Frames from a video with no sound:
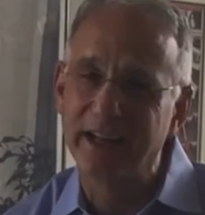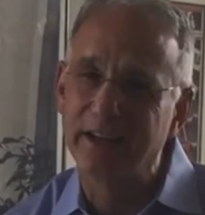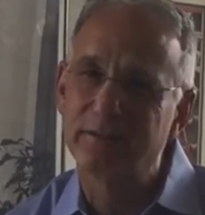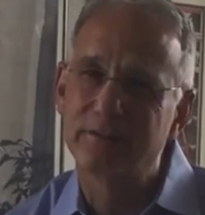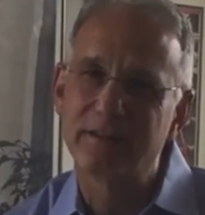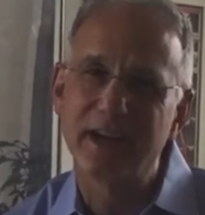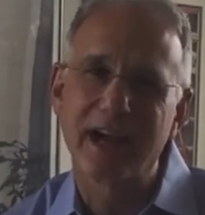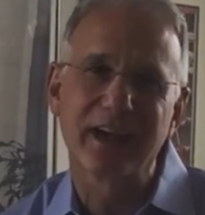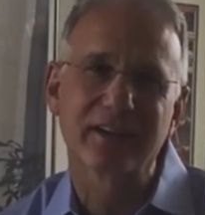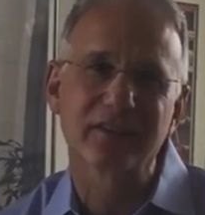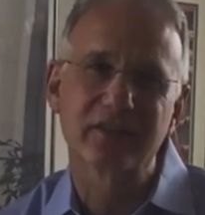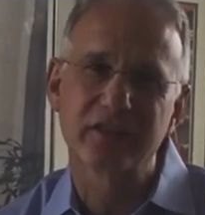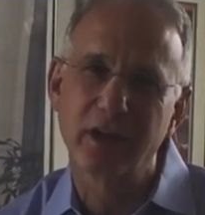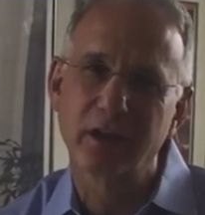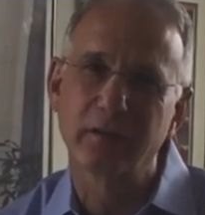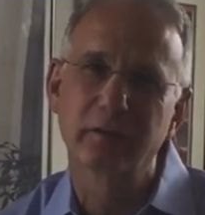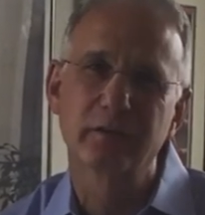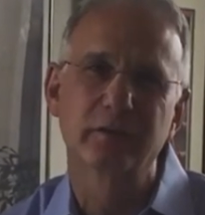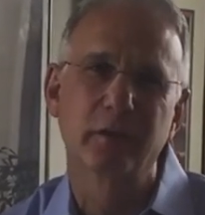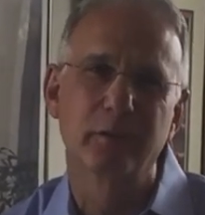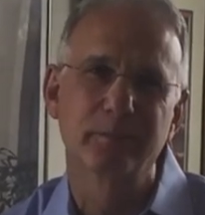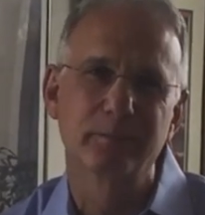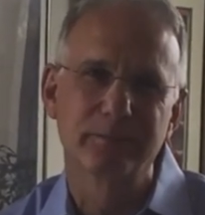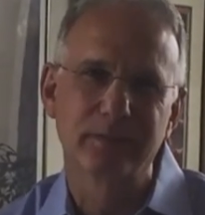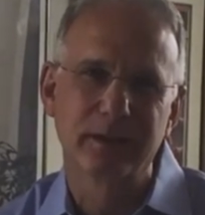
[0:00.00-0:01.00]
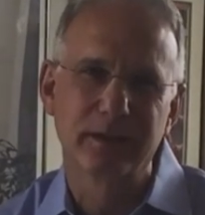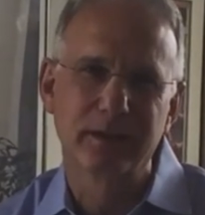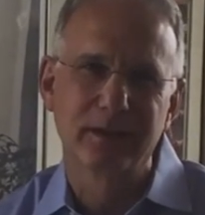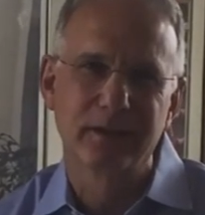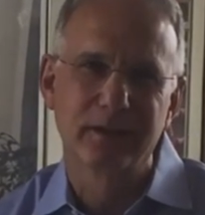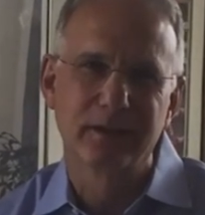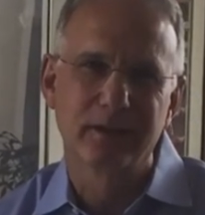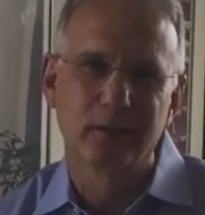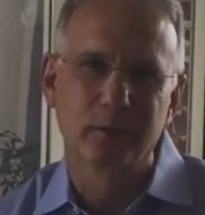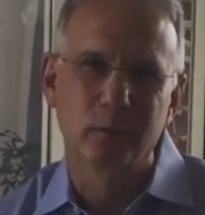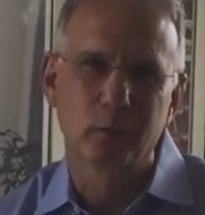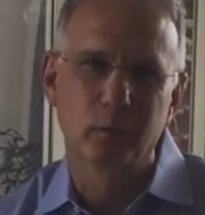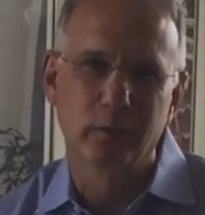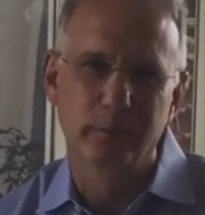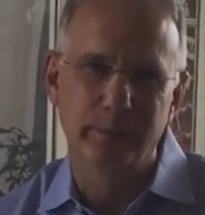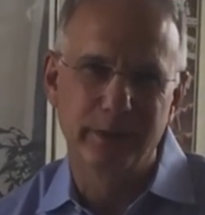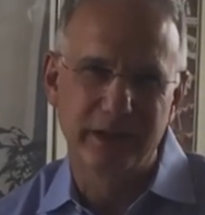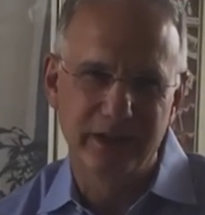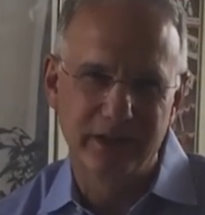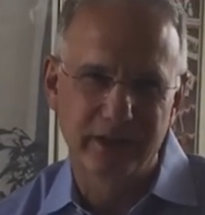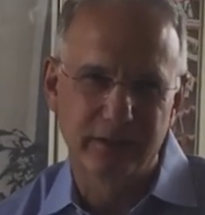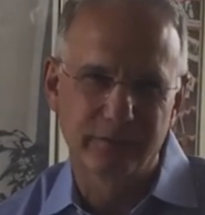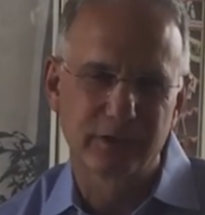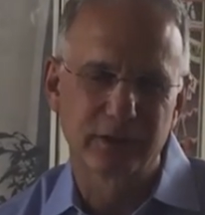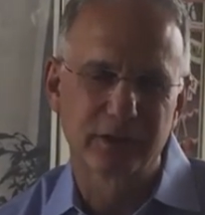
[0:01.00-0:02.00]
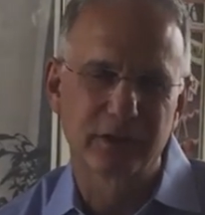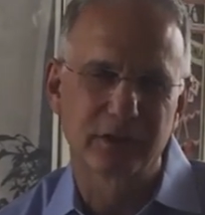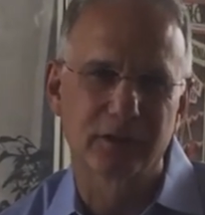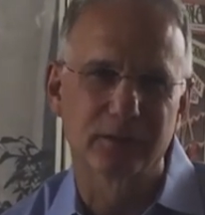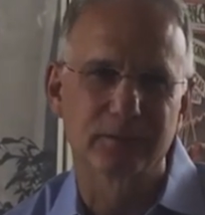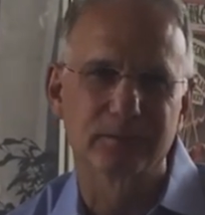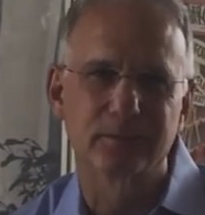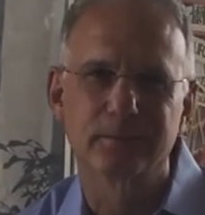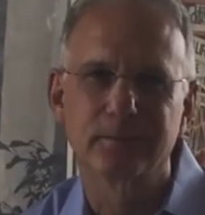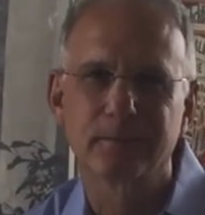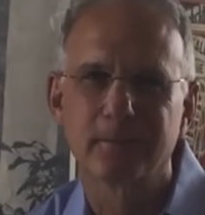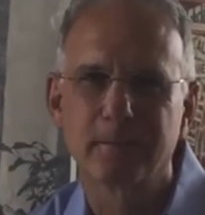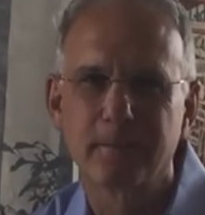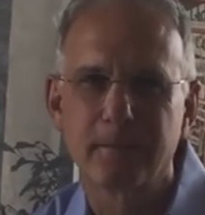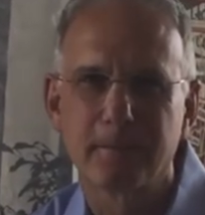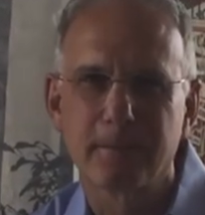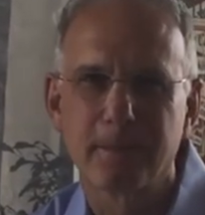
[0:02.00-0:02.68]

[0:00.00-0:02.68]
and in fact, some of them will be difficult.